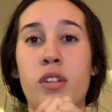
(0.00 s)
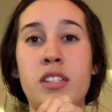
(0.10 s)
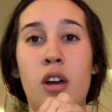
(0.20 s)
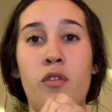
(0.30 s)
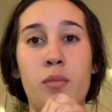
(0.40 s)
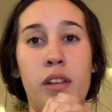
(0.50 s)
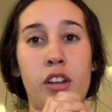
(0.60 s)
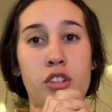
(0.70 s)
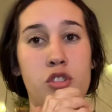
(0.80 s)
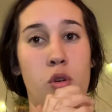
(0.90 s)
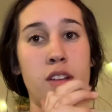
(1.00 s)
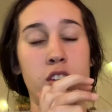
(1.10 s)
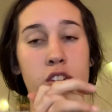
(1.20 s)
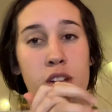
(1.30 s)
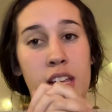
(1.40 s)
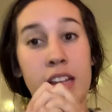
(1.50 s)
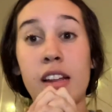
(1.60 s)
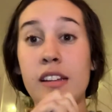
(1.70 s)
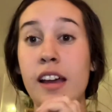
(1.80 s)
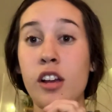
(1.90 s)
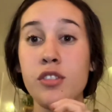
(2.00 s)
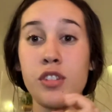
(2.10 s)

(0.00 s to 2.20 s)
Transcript: retell familiar stories, including key details.